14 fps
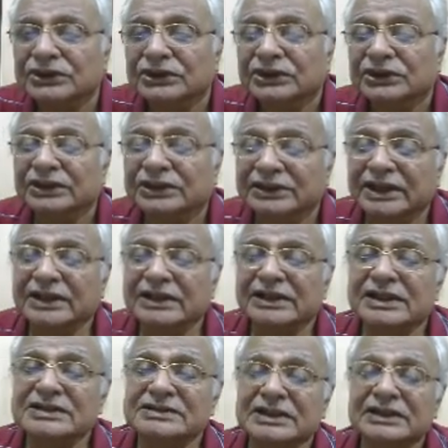Then there
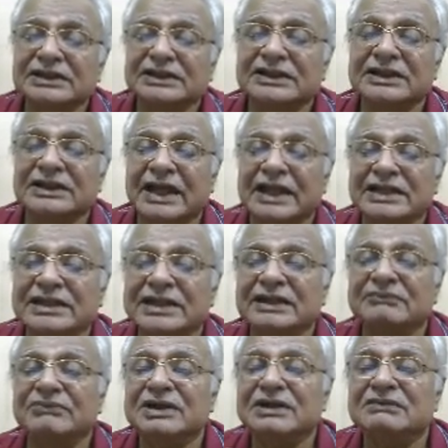is a landed
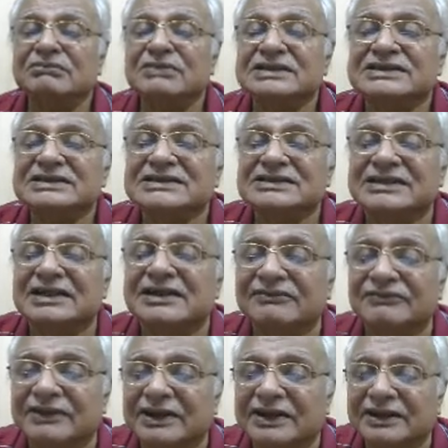but missing
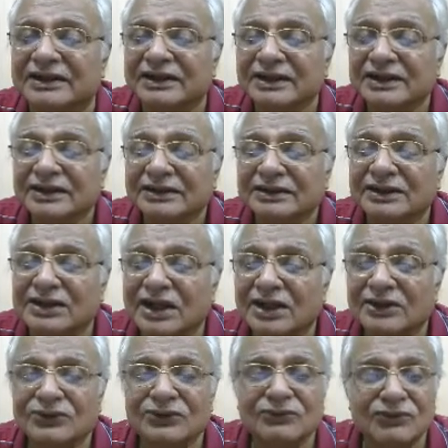certificate. The
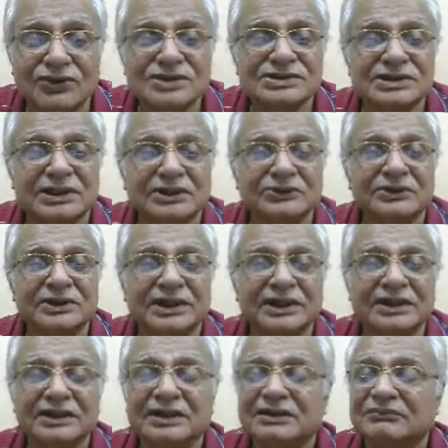cargo was unloaded
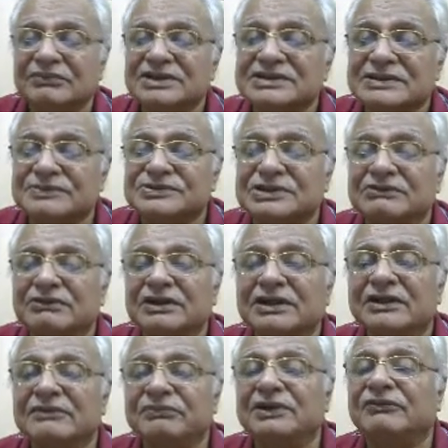but subsequently
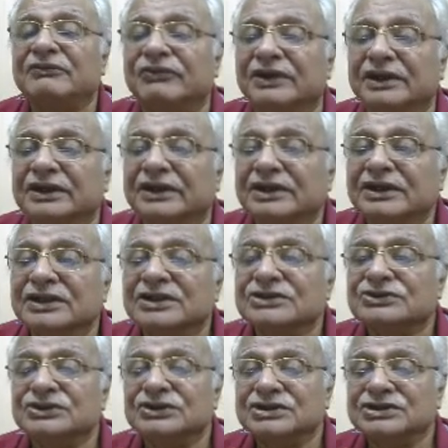pilfered.
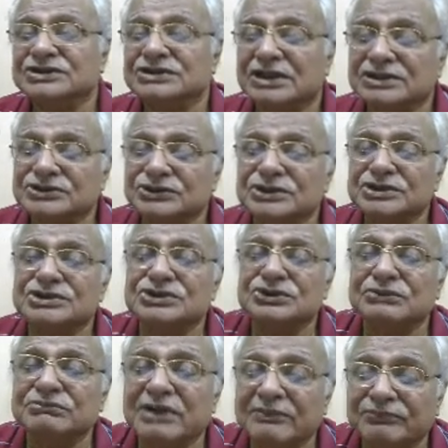So this is also issued
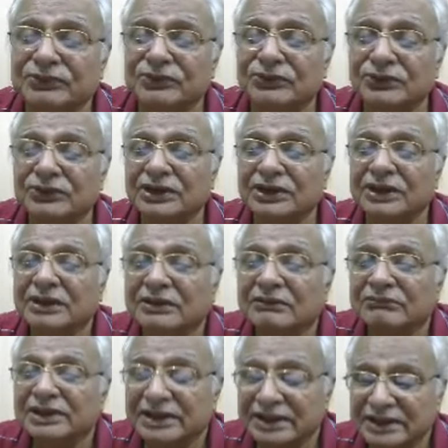by port,
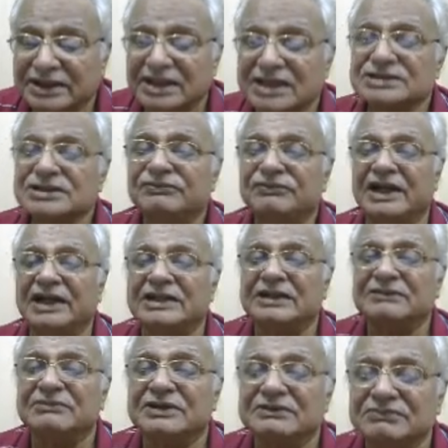but in case of landed
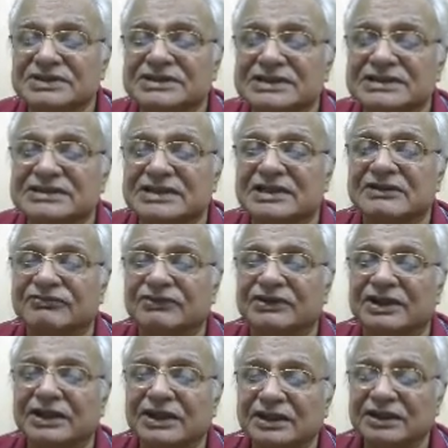but missing
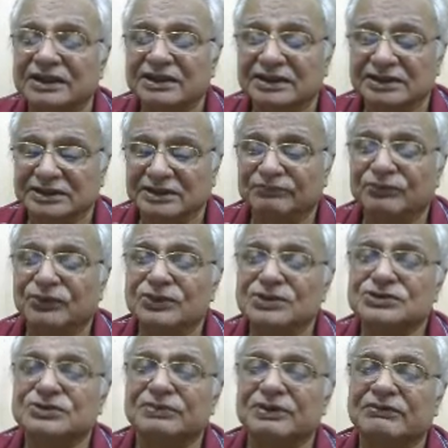certificate, the port
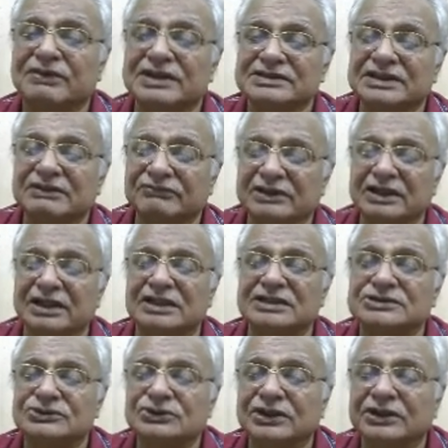supervisor will
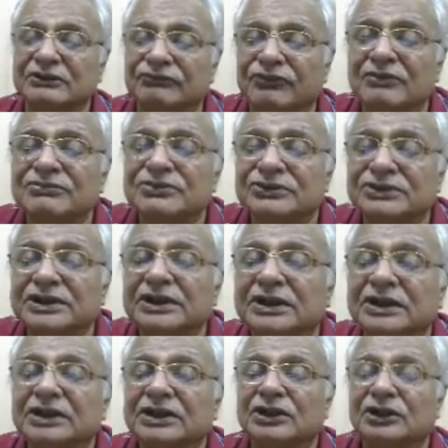also inform to the
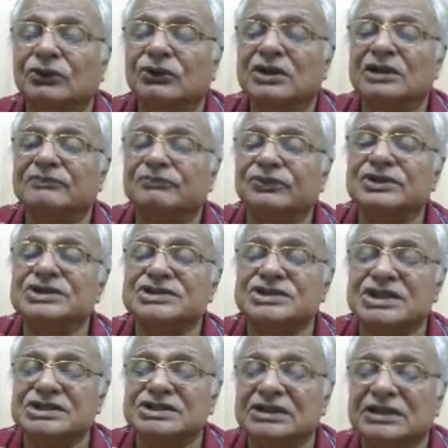local police
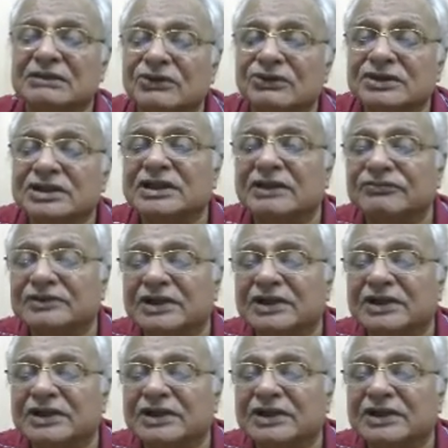station about the theft and